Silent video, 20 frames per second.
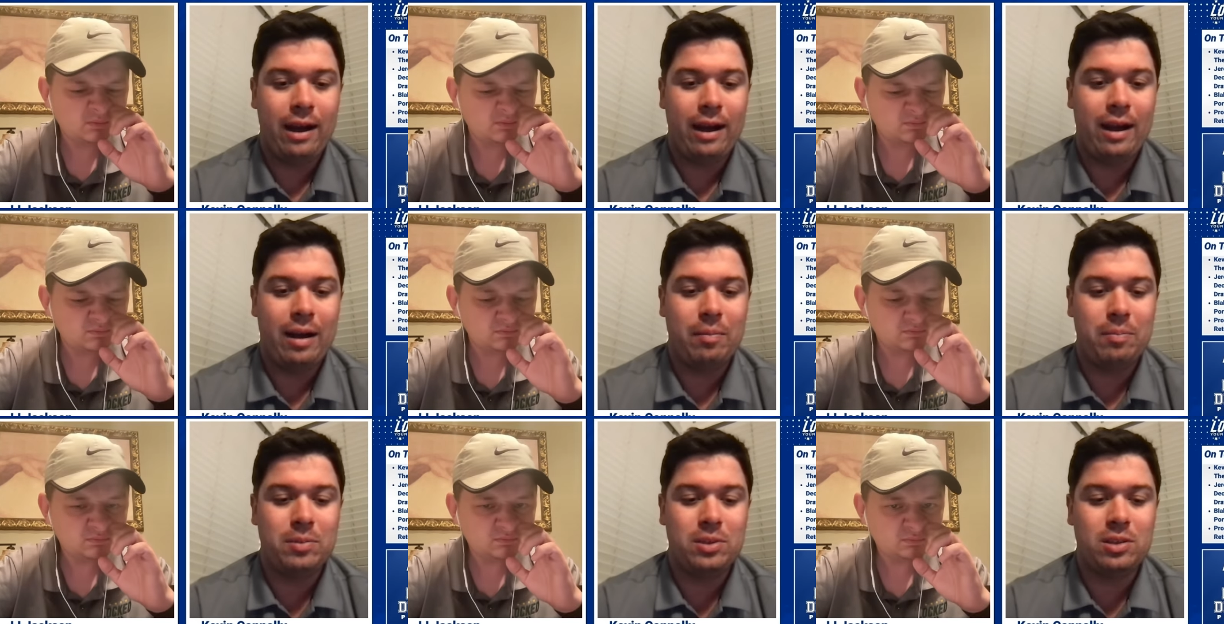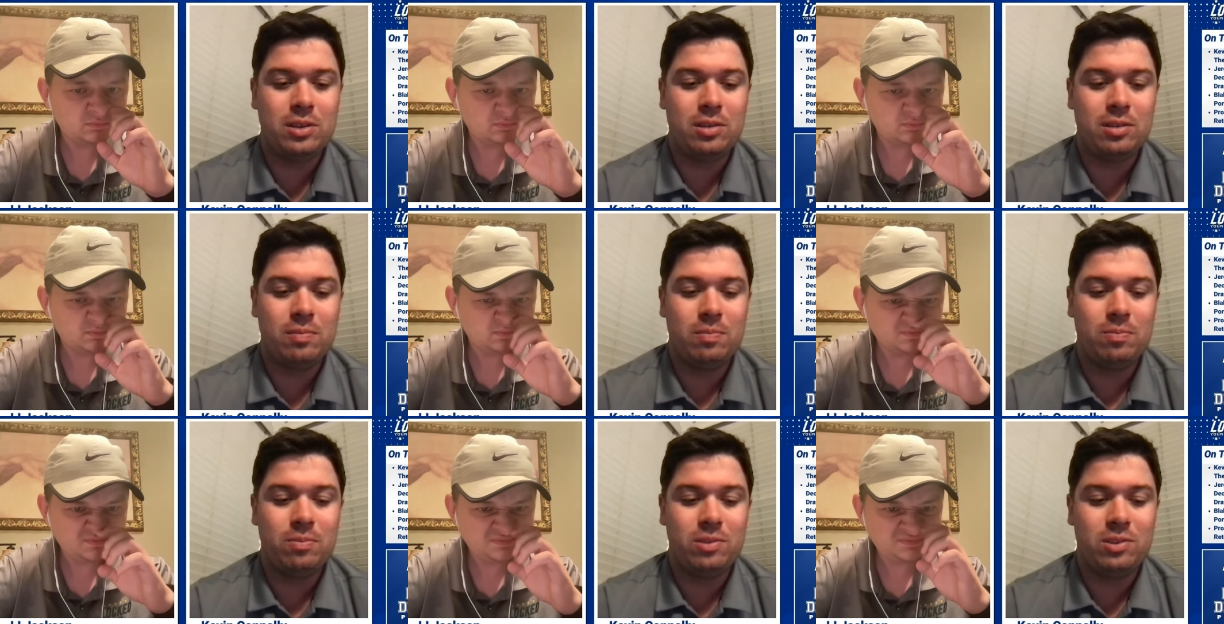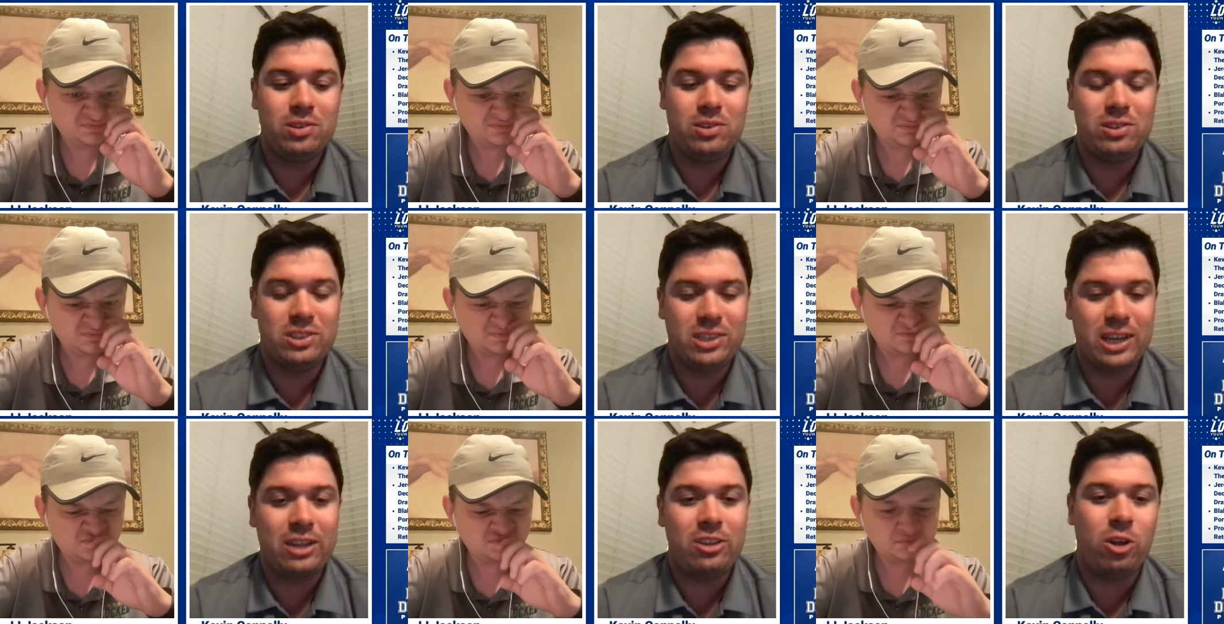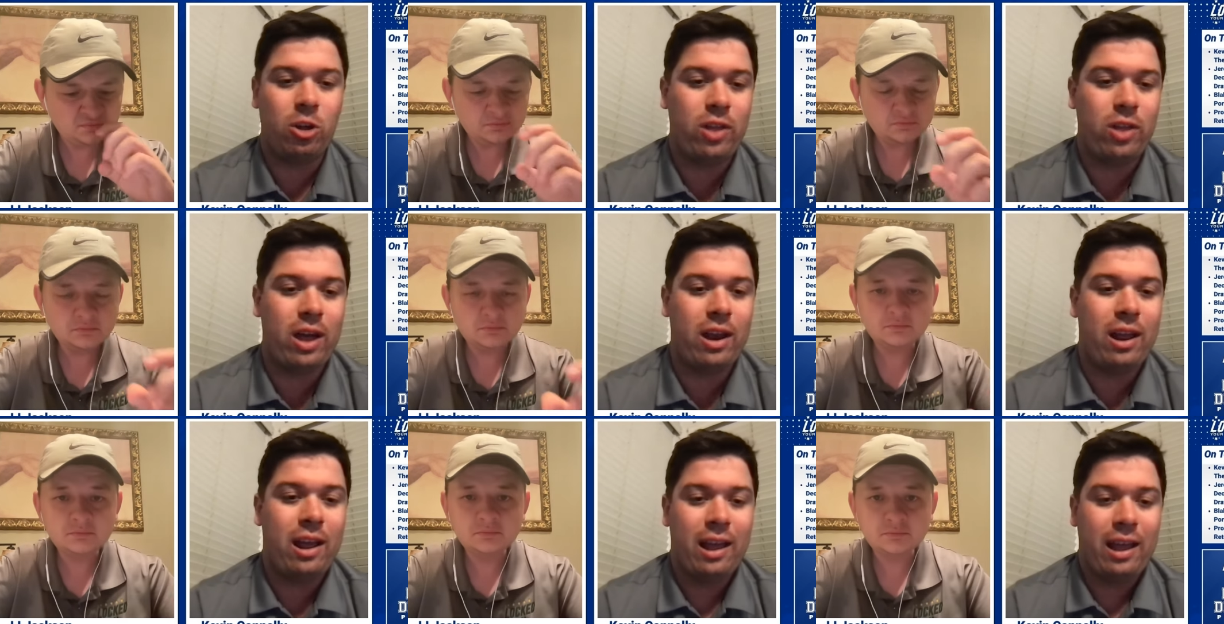Speaker 1: um,
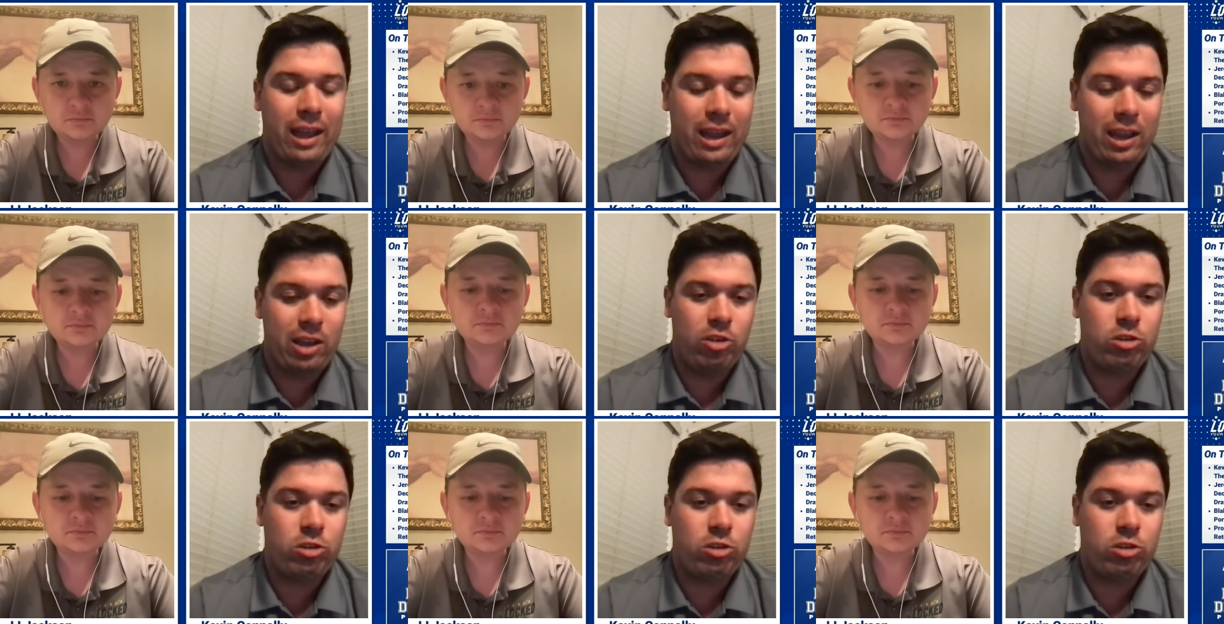signal that he